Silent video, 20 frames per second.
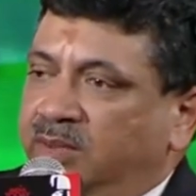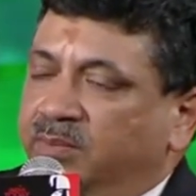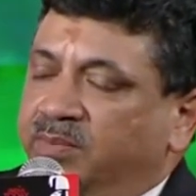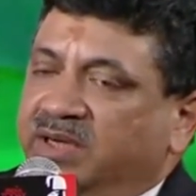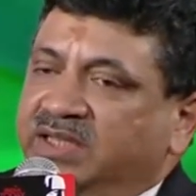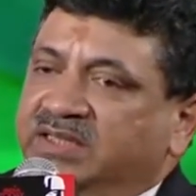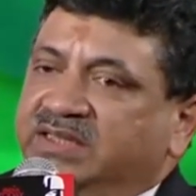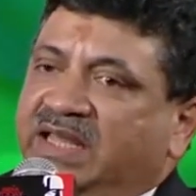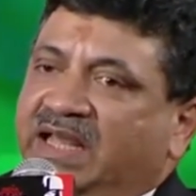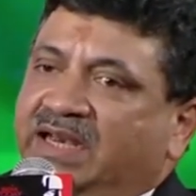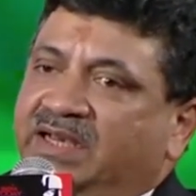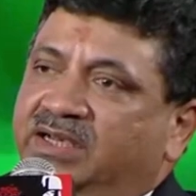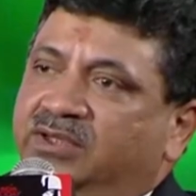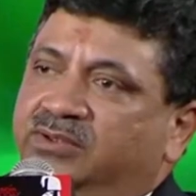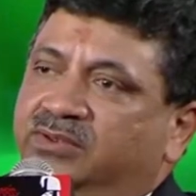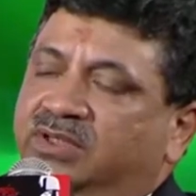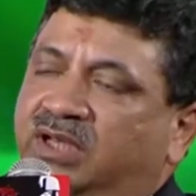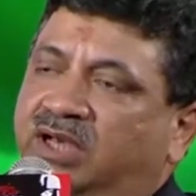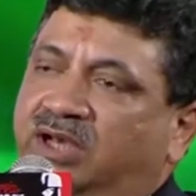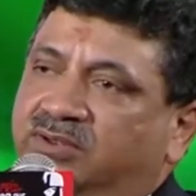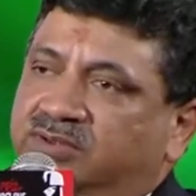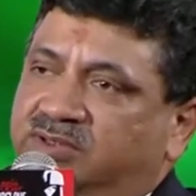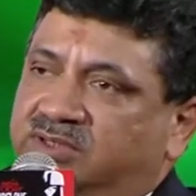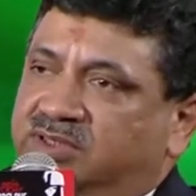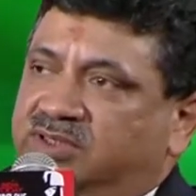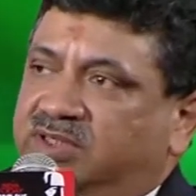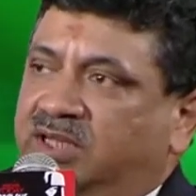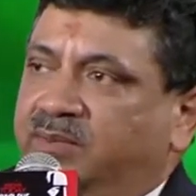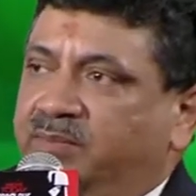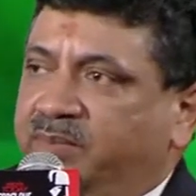bring that into the House
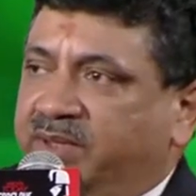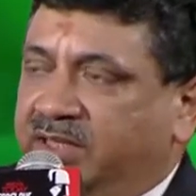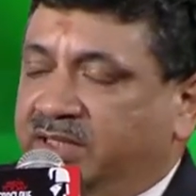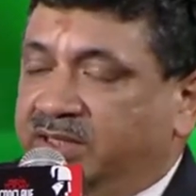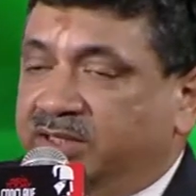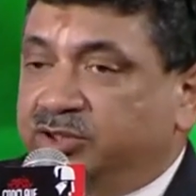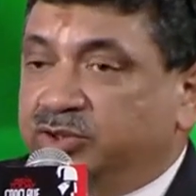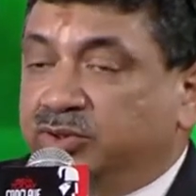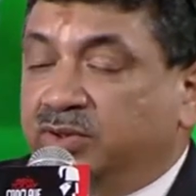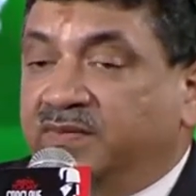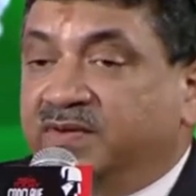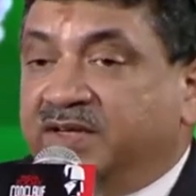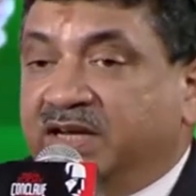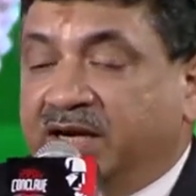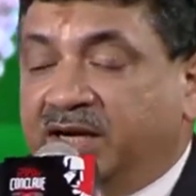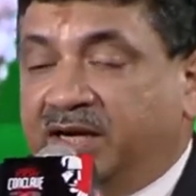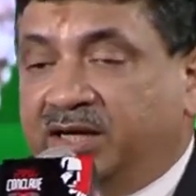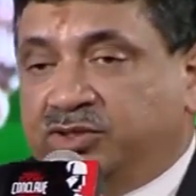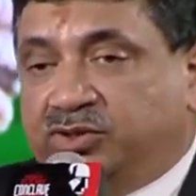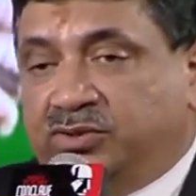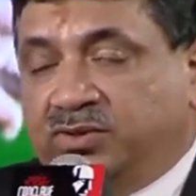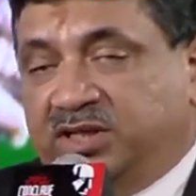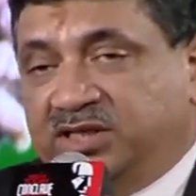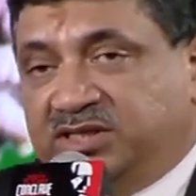and start making an issue of it unless you